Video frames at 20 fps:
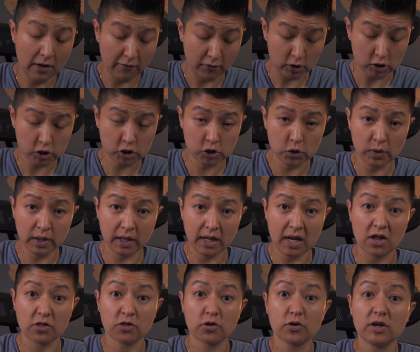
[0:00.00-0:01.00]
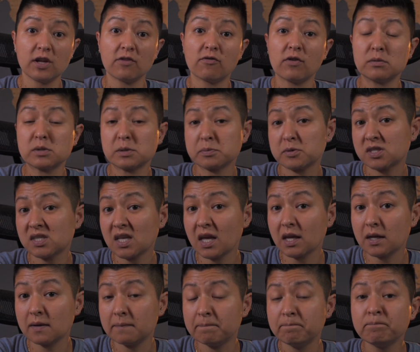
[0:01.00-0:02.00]
you're shooting in 30 frames per
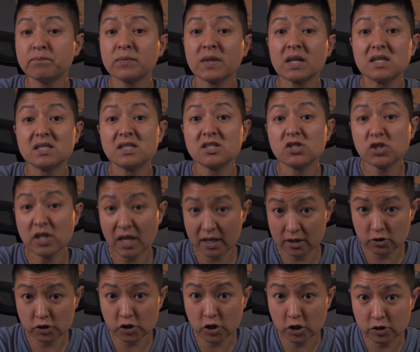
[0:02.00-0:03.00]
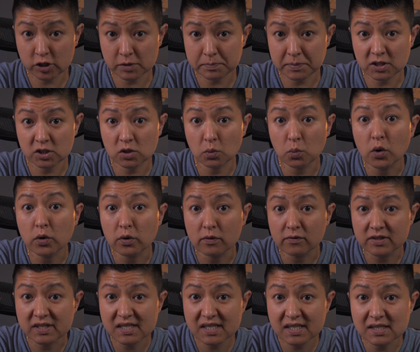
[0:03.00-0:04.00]
second, set your shutter speed to
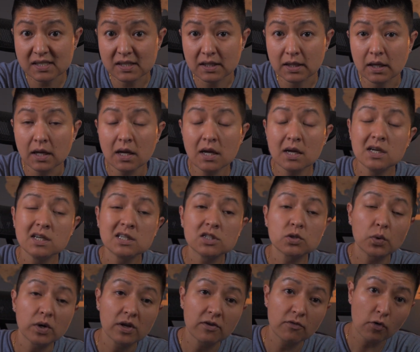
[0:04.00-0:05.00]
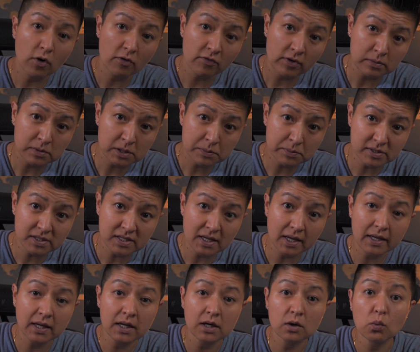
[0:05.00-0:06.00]
1/60, 24 frames per
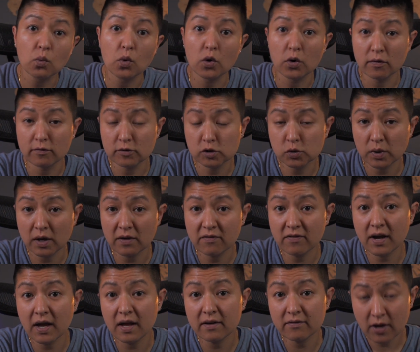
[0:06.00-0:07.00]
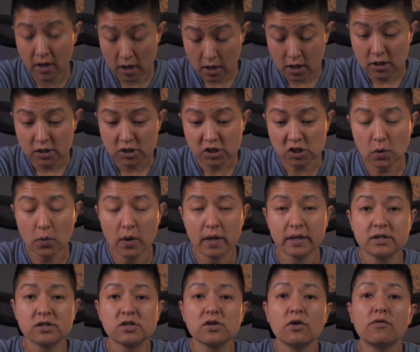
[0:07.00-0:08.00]
second, 1/25, so on
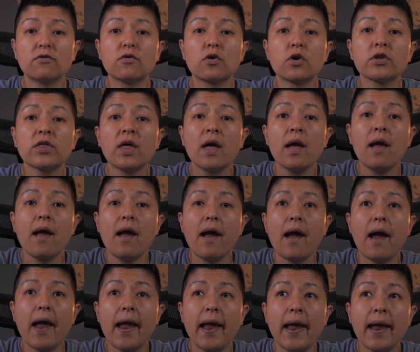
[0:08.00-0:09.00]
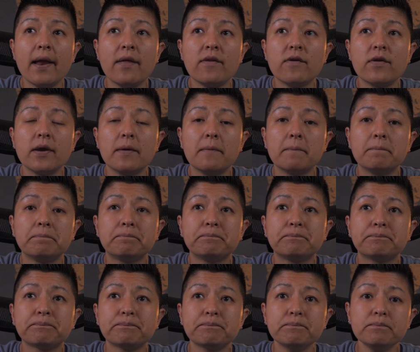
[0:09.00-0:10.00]
and so forth. And
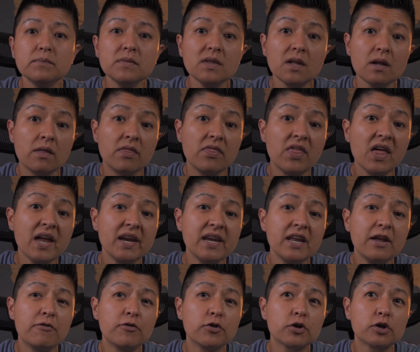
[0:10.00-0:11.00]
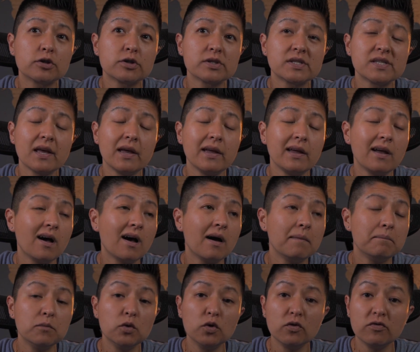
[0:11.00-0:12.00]
then if you're, say,
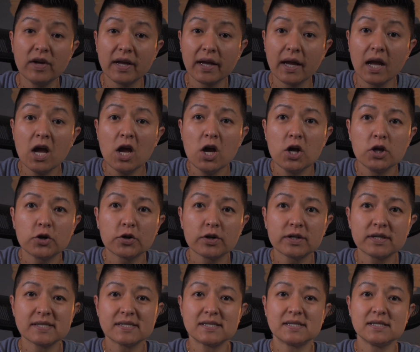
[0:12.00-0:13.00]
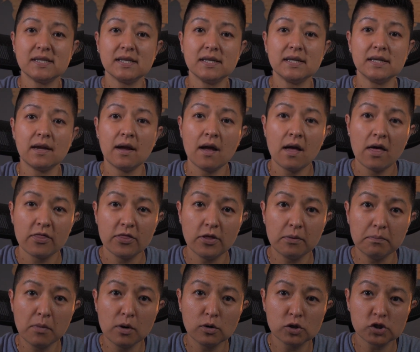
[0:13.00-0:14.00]
moving, you're gonna see the
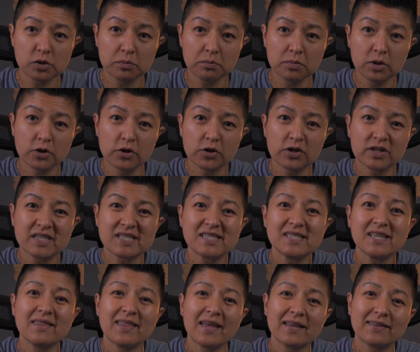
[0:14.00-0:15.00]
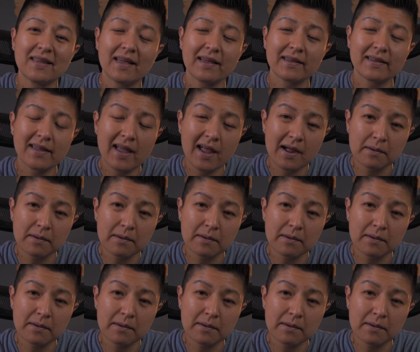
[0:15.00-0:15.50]
motion blur. You're gonna see that that